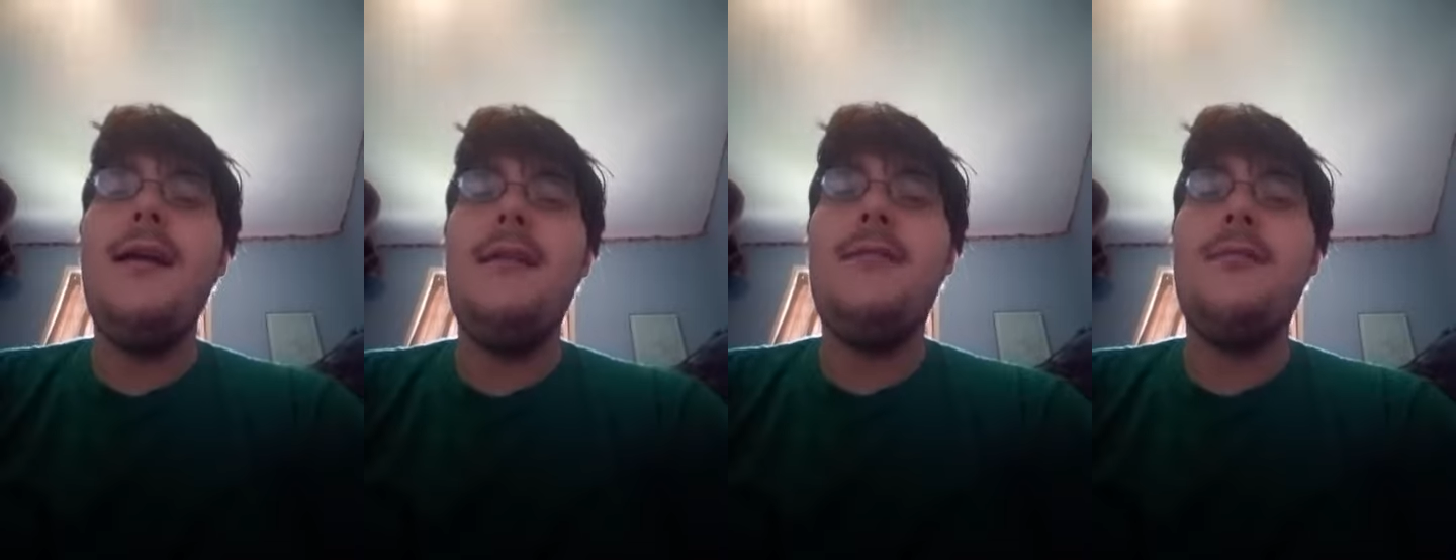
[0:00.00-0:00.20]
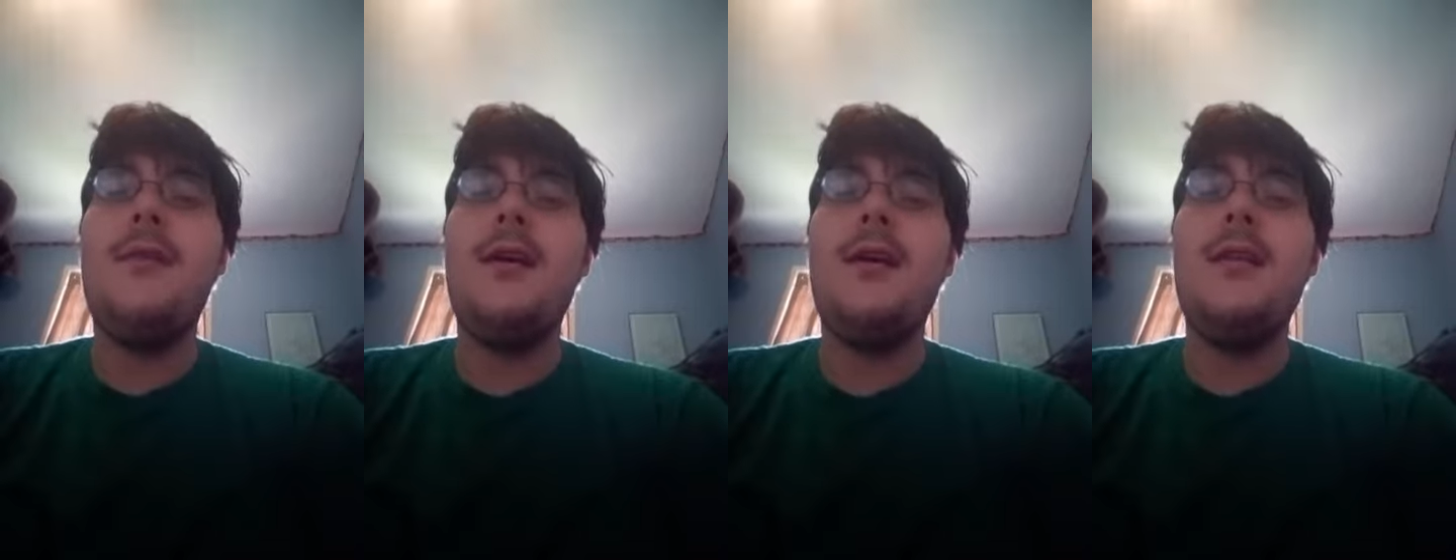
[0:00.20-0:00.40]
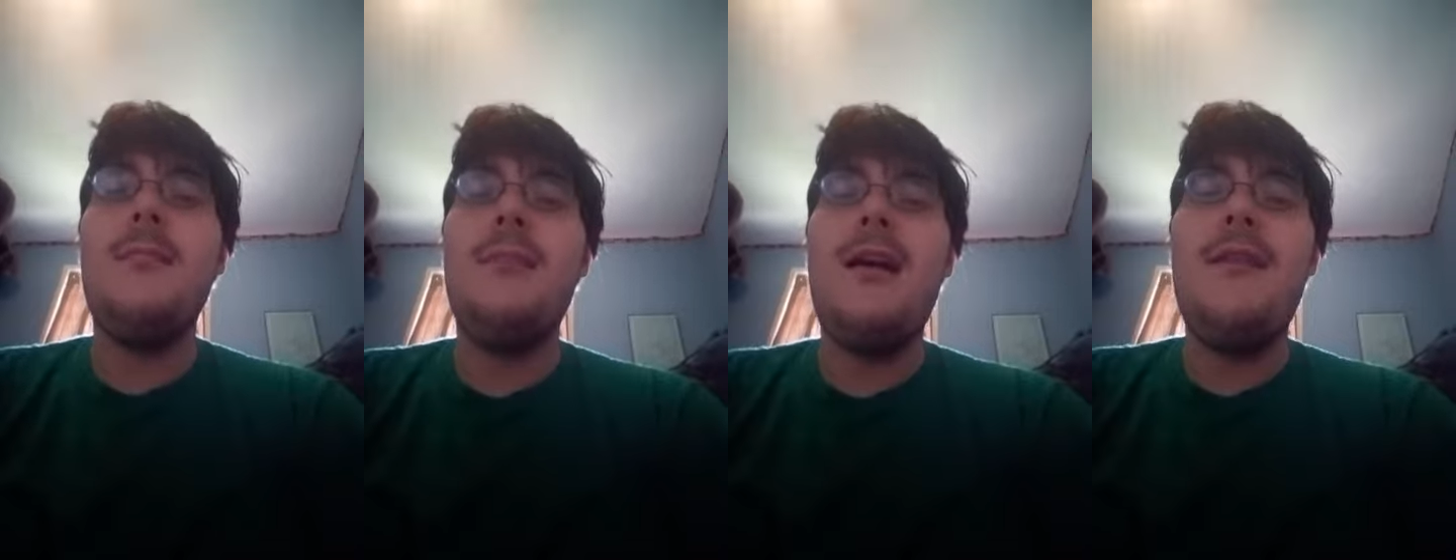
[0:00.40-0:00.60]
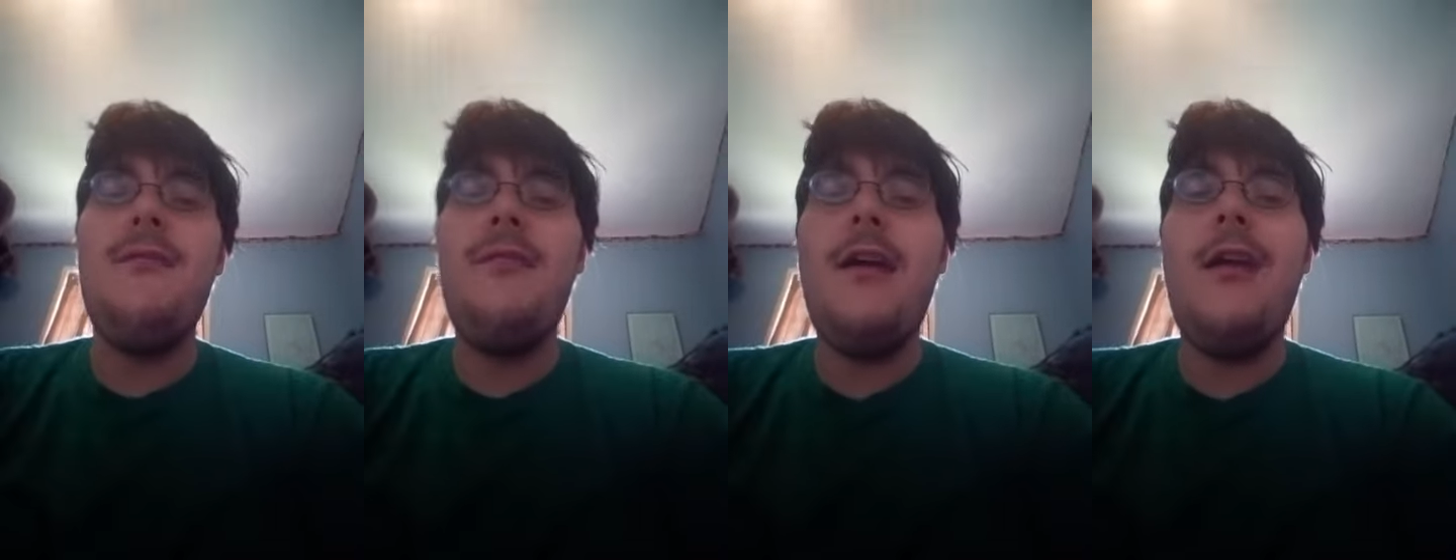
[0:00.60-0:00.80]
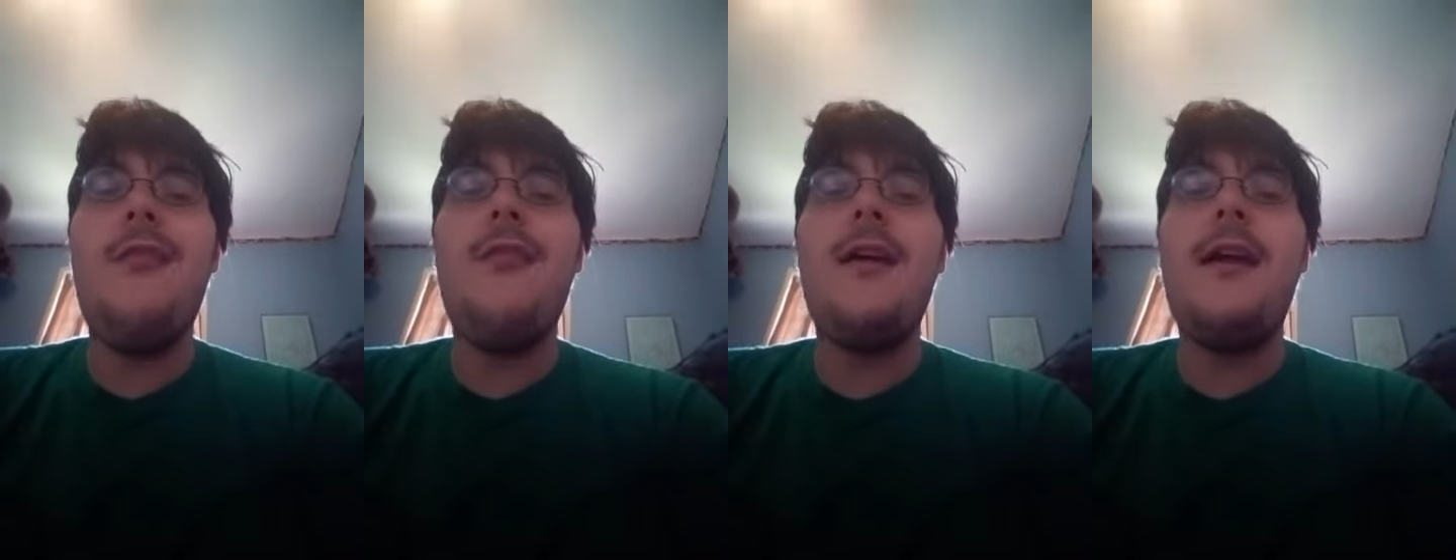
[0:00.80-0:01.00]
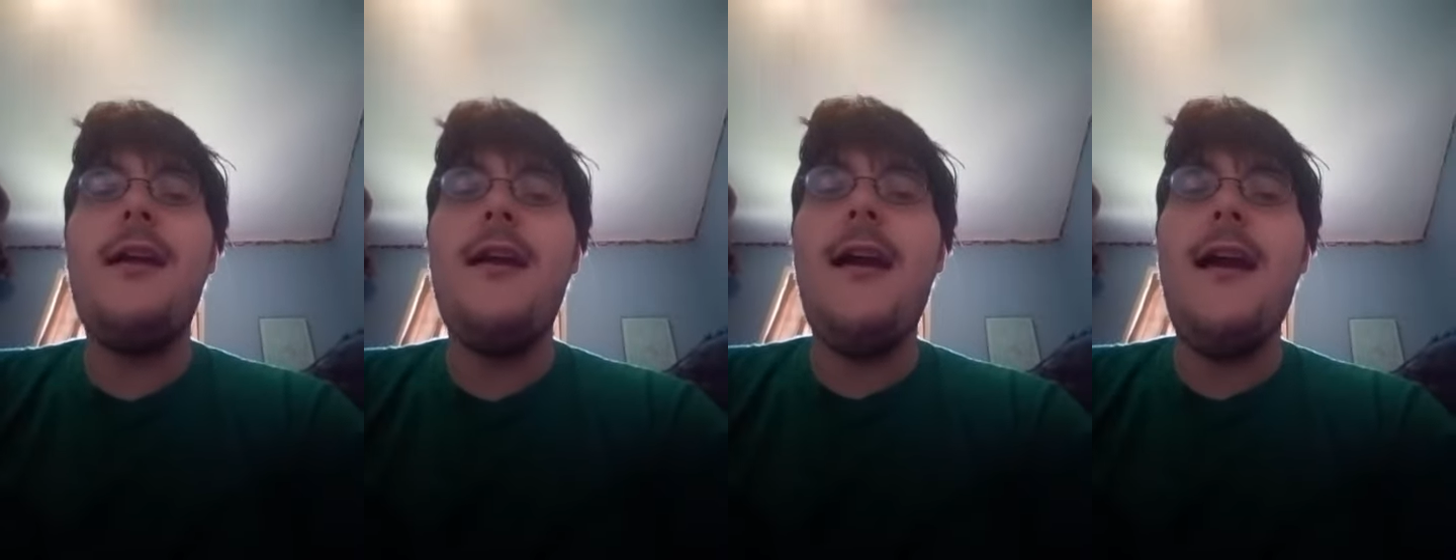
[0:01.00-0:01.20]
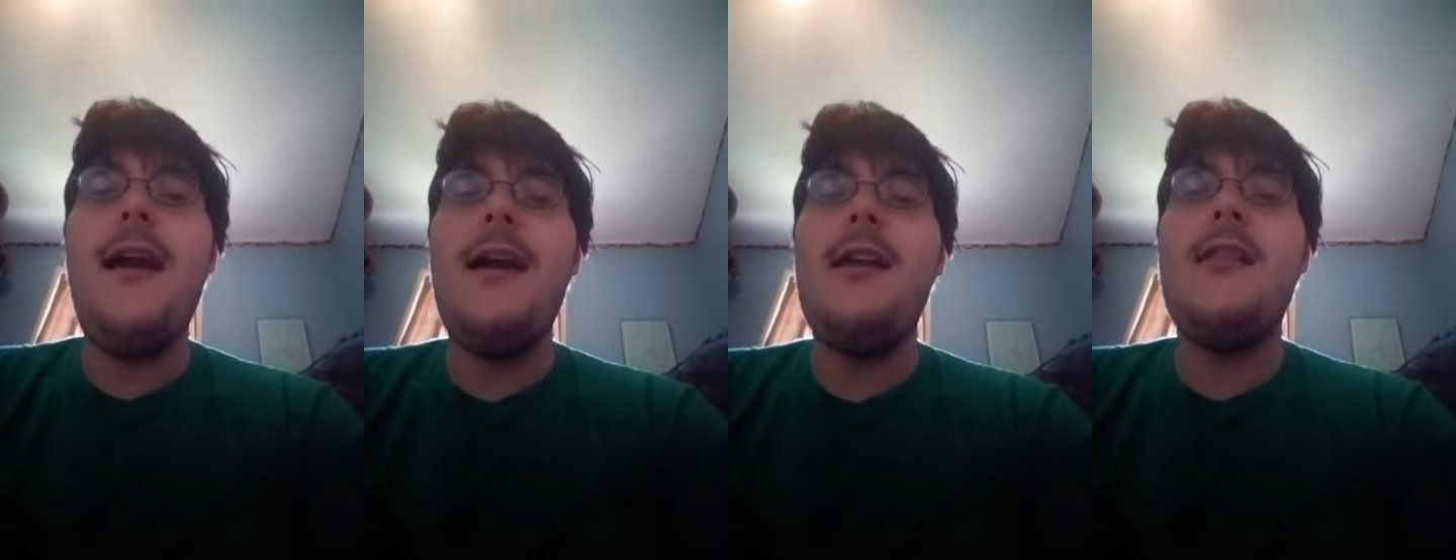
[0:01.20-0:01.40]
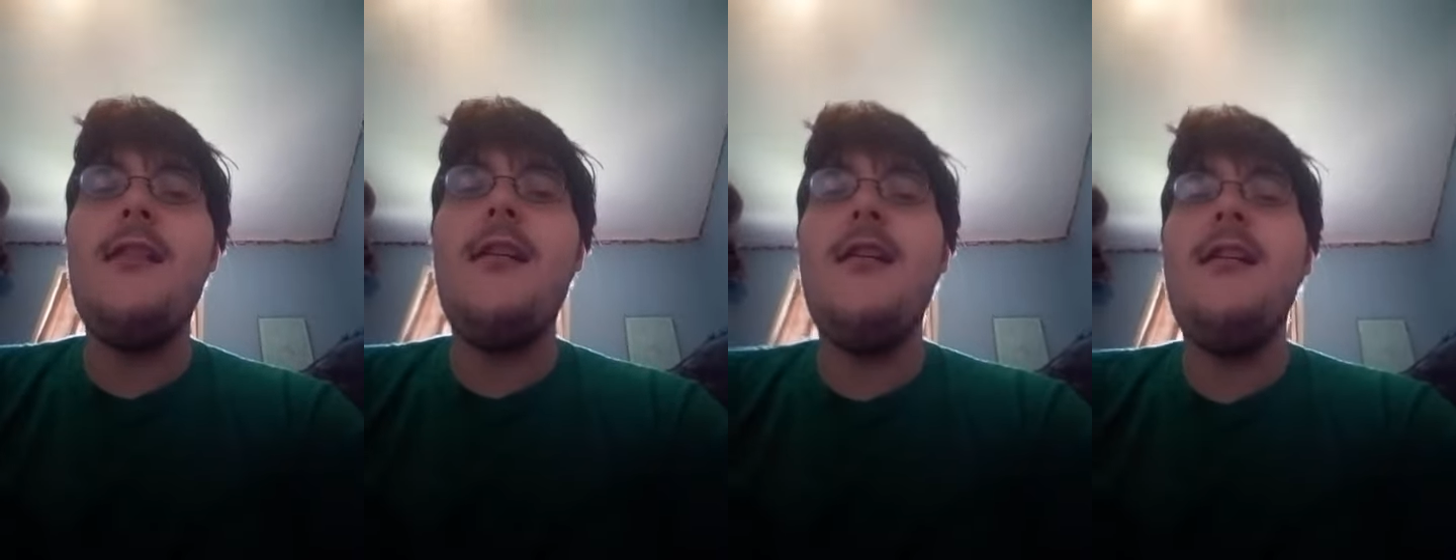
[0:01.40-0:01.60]
is one of my favorite
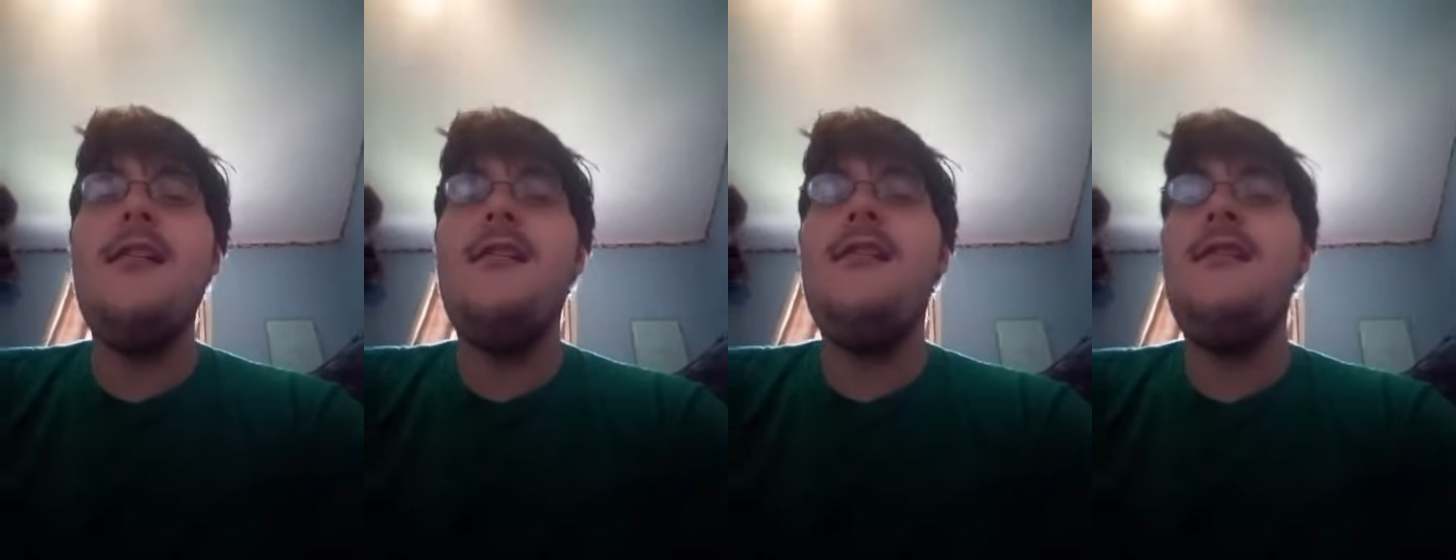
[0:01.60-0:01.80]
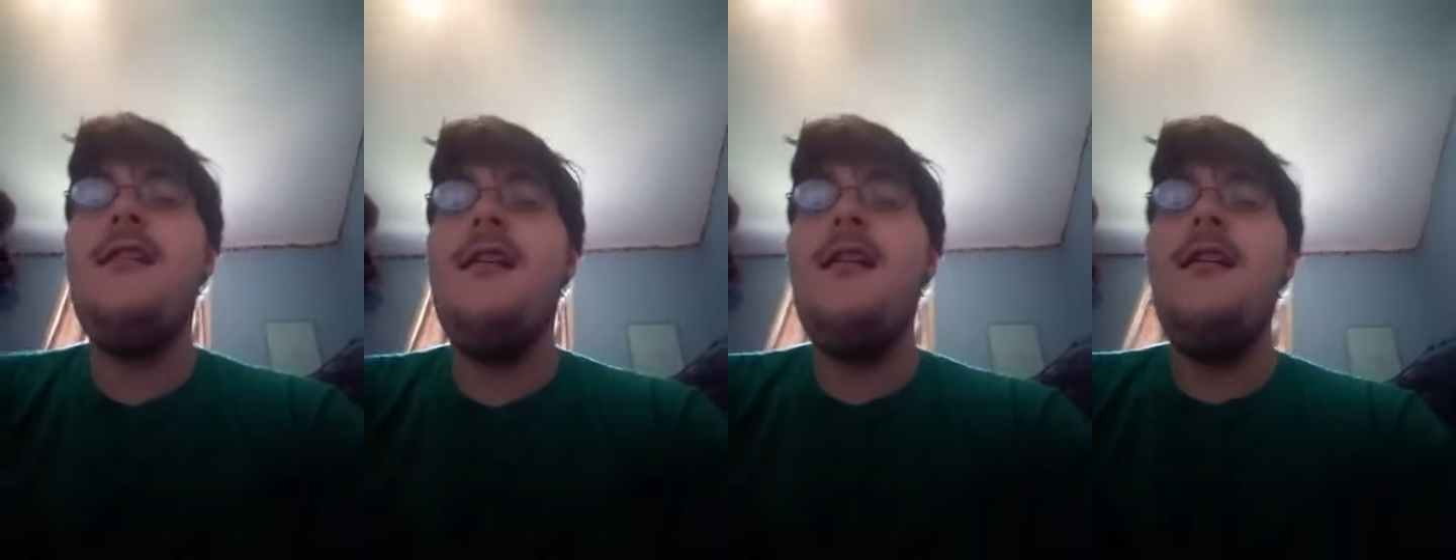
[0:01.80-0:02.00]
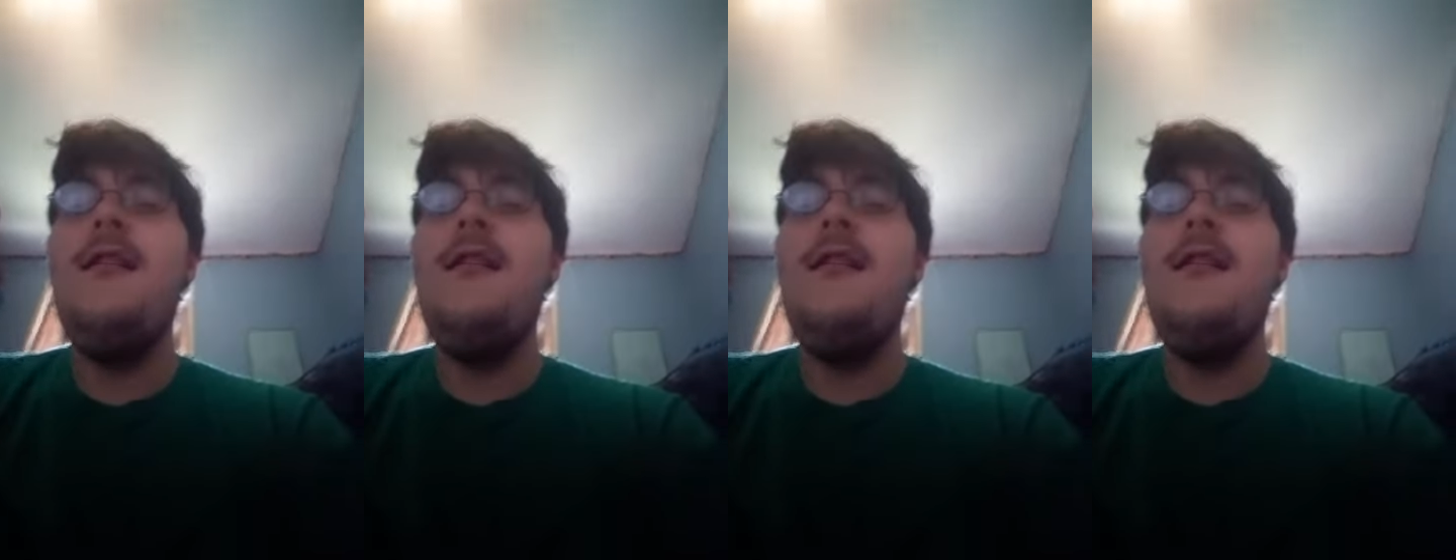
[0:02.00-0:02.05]
characters,